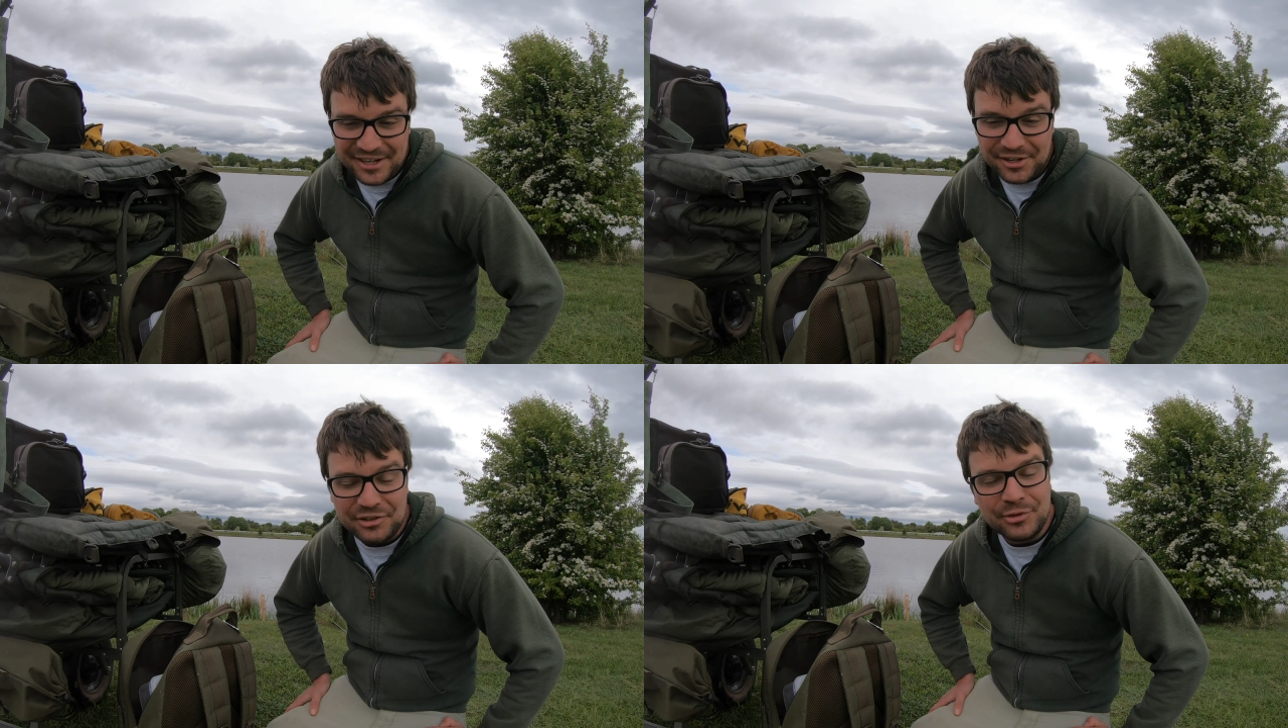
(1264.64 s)

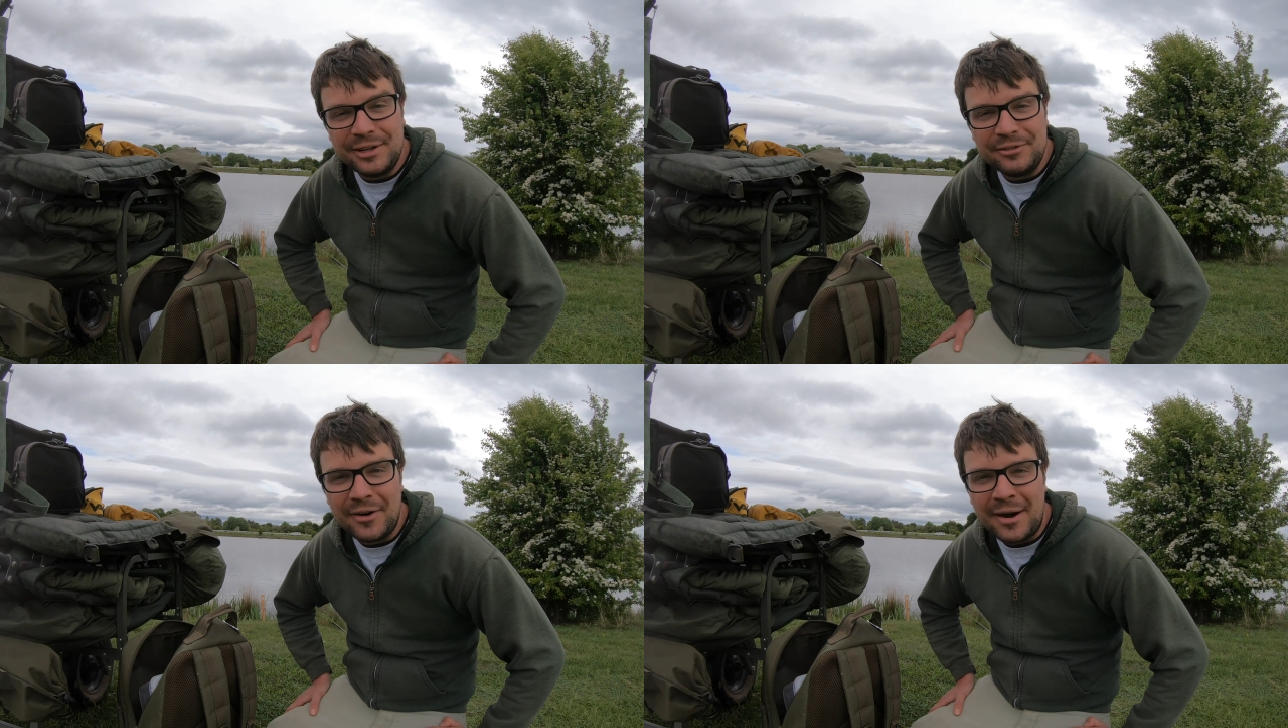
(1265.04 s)
another
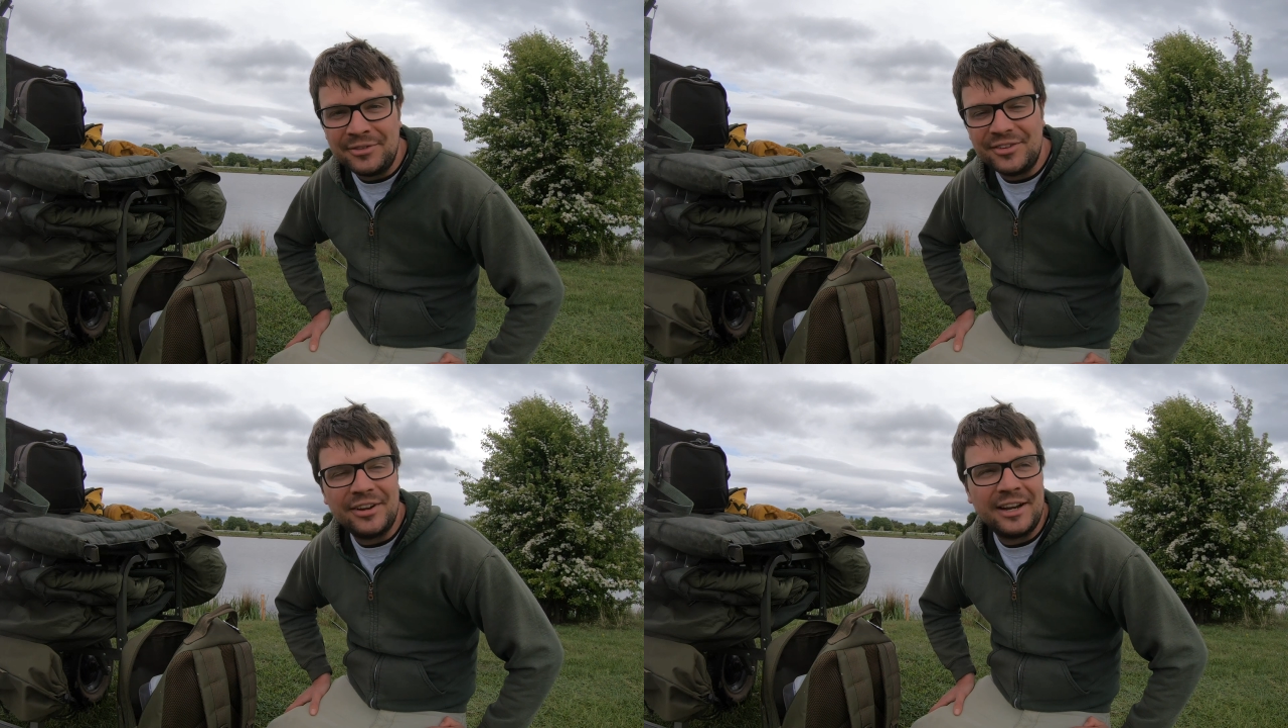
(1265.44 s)
24
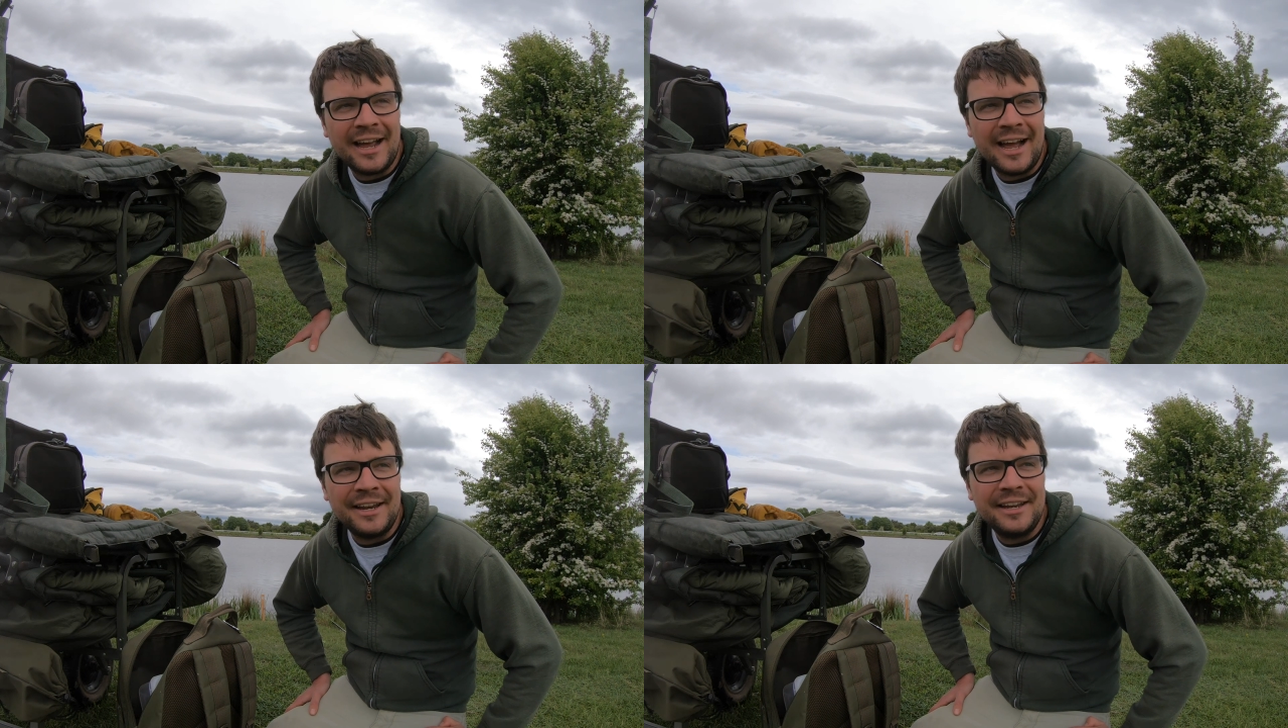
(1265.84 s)
hours if I
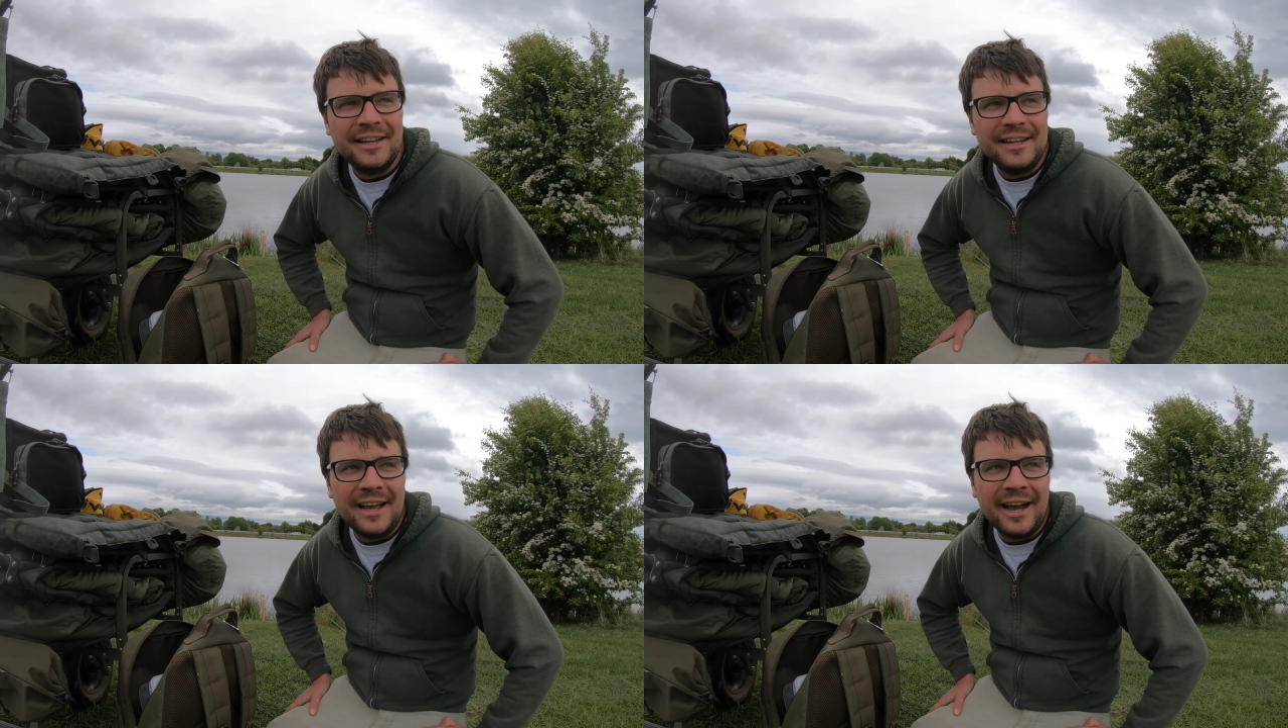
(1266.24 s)
can,
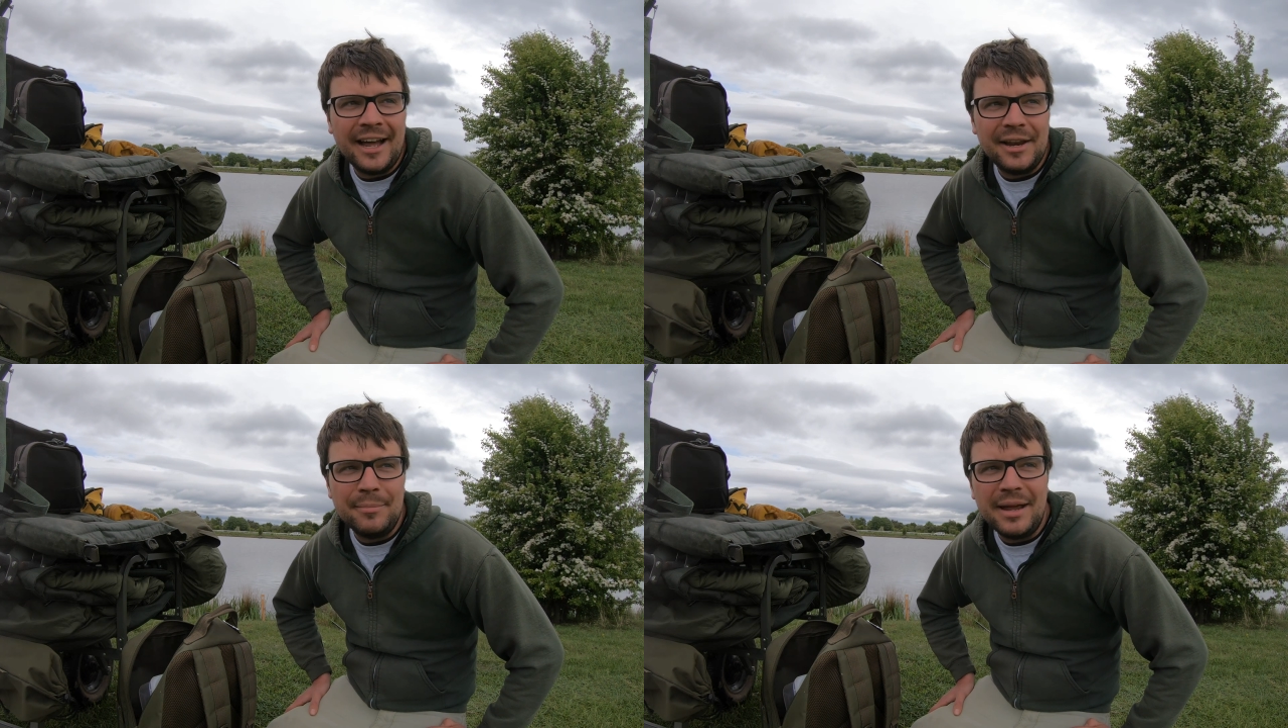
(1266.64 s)
and